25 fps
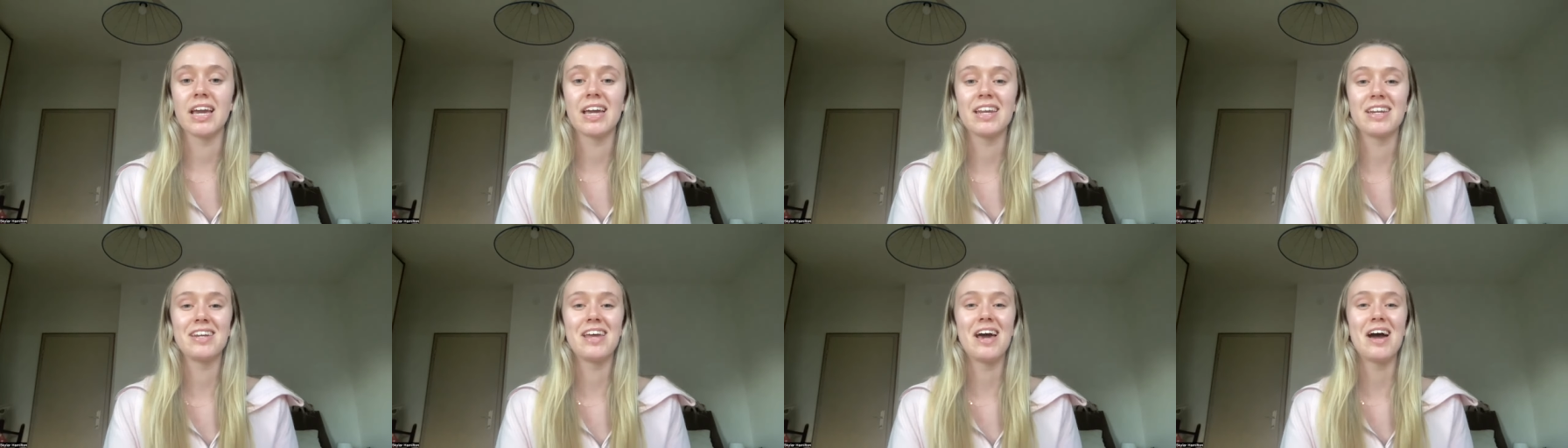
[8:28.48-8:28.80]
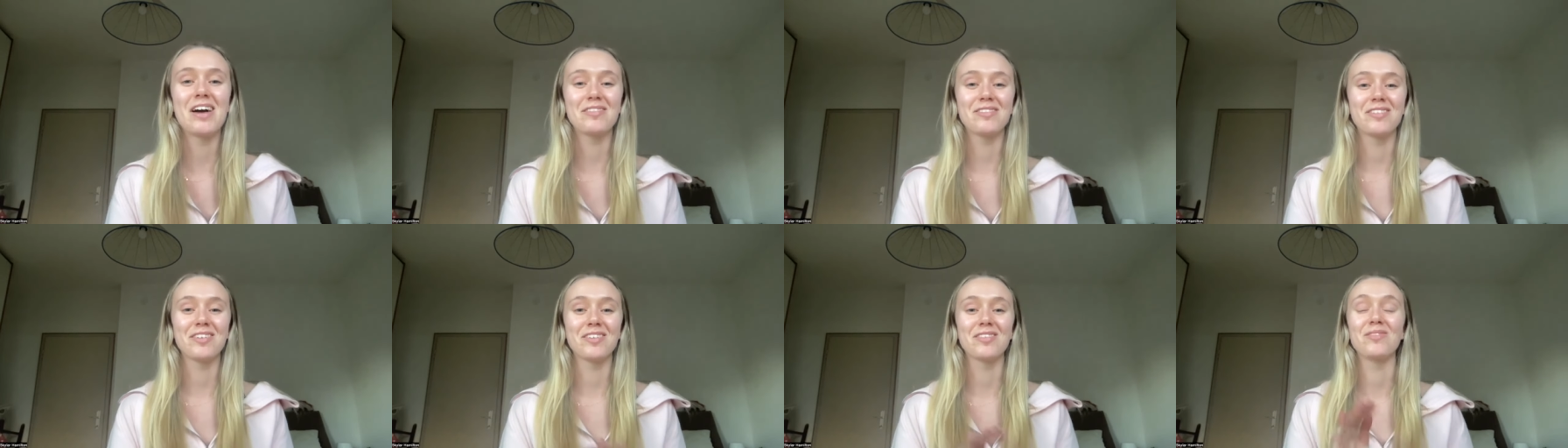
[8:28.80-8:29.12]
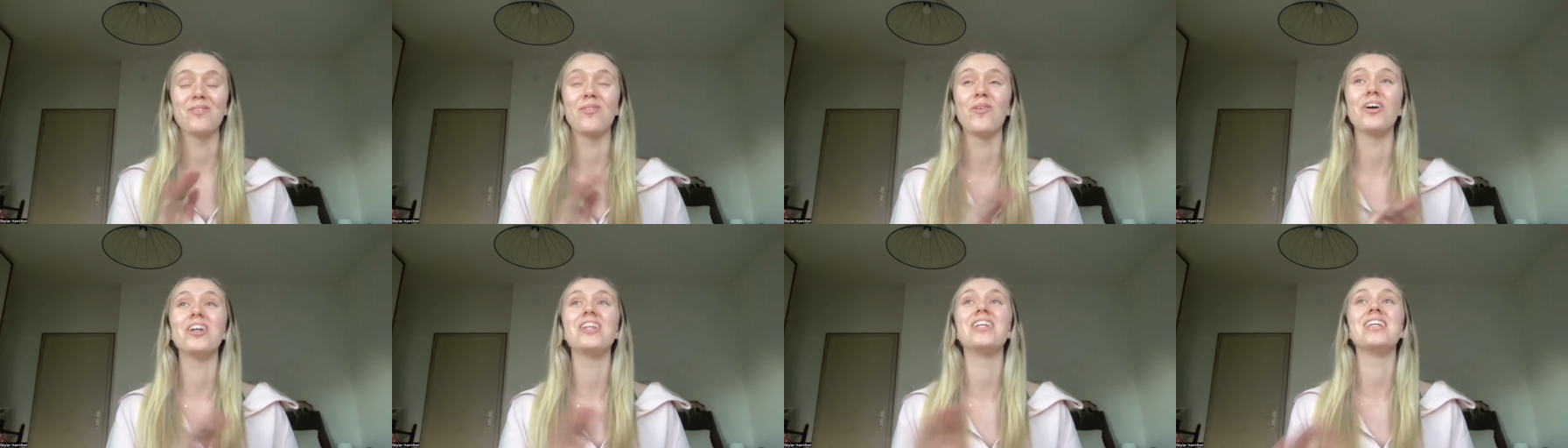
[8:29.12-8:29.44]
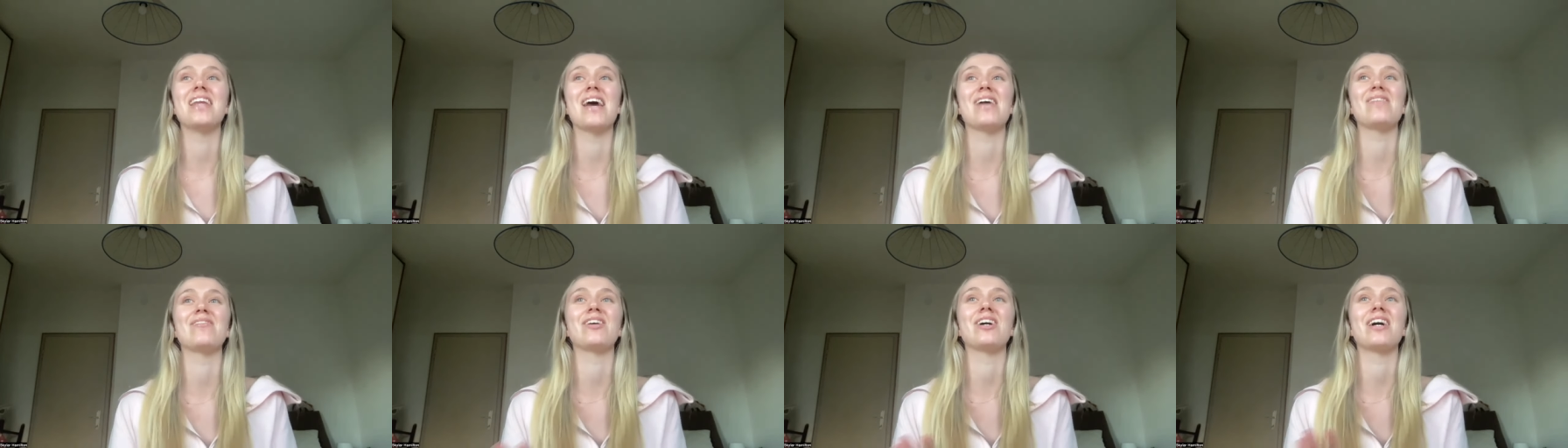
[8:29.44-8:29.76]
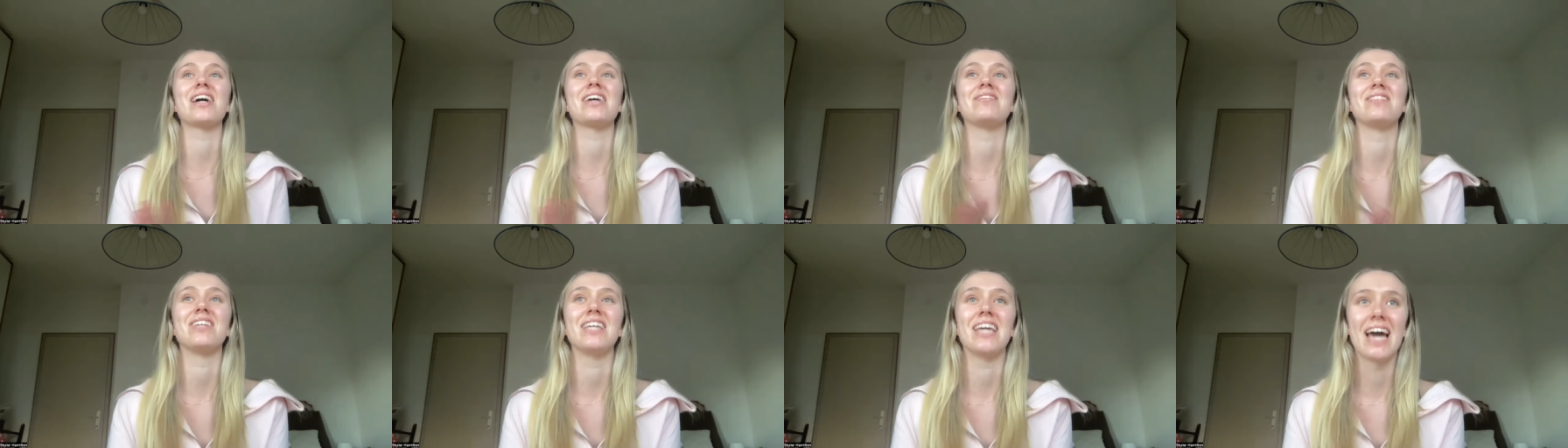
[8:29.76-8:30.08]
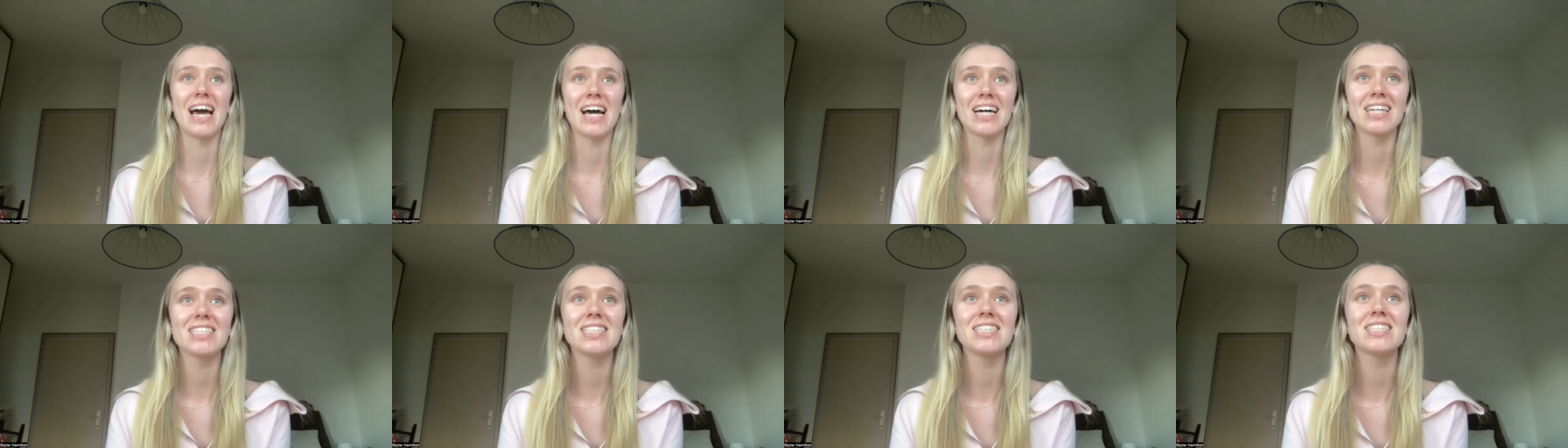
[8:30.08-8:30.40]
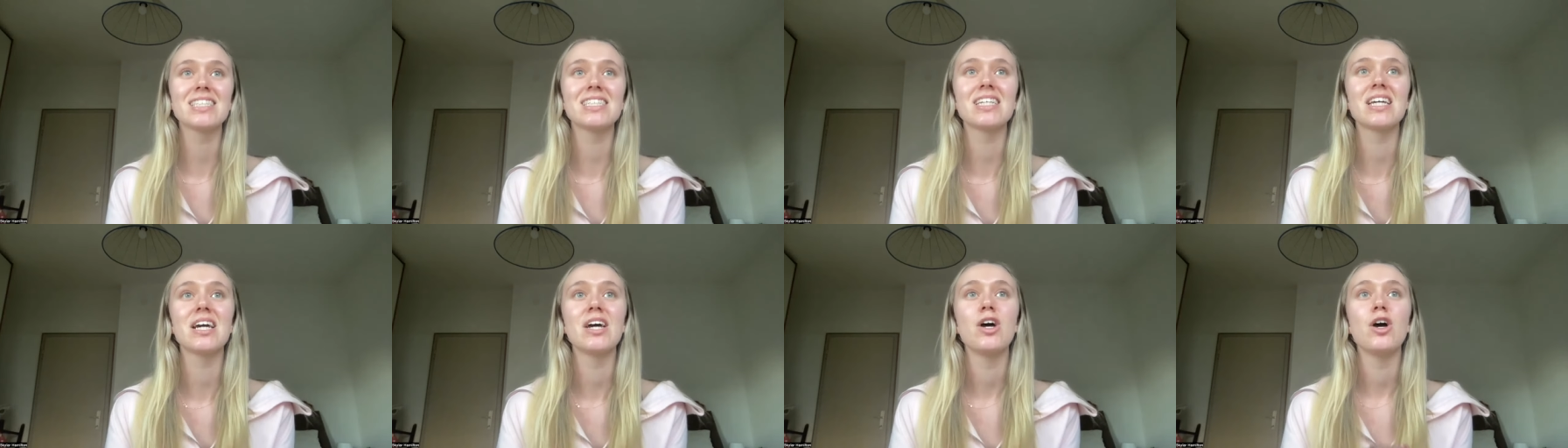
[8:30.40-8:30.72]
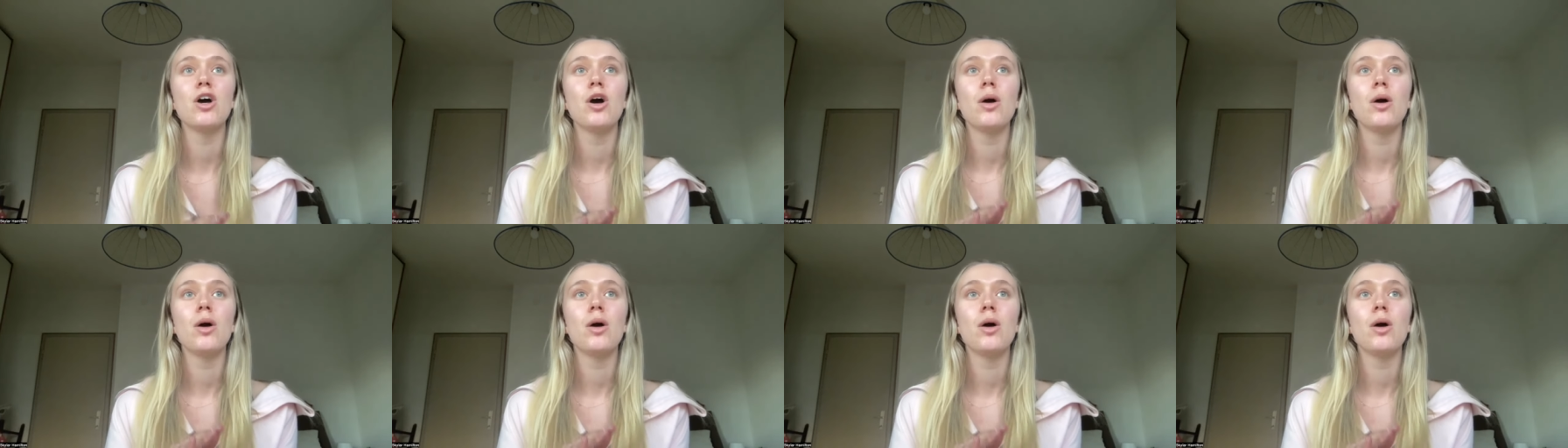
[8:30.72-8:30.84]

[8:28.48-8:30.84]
can never would never have guessed